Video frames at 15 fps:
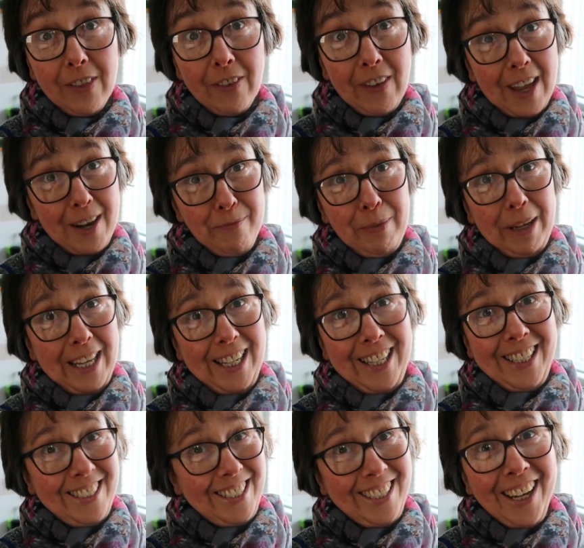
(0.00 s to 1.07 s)
of the van
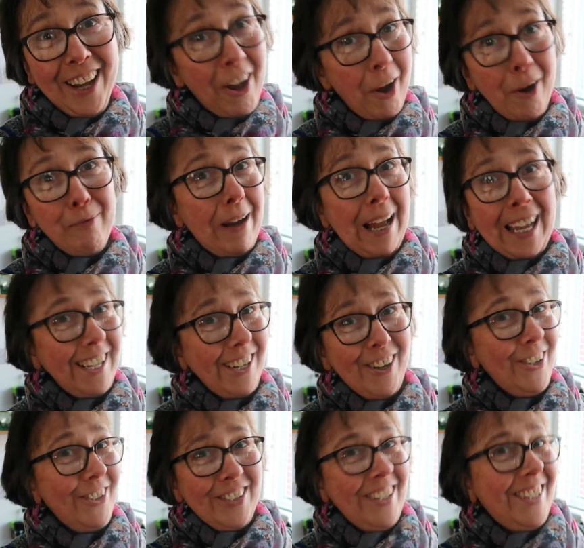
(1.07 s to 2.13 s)
build. Oh my
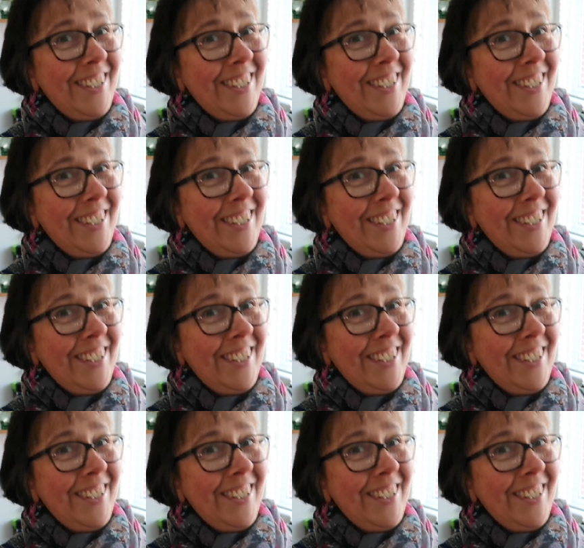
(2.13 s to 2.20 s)
god,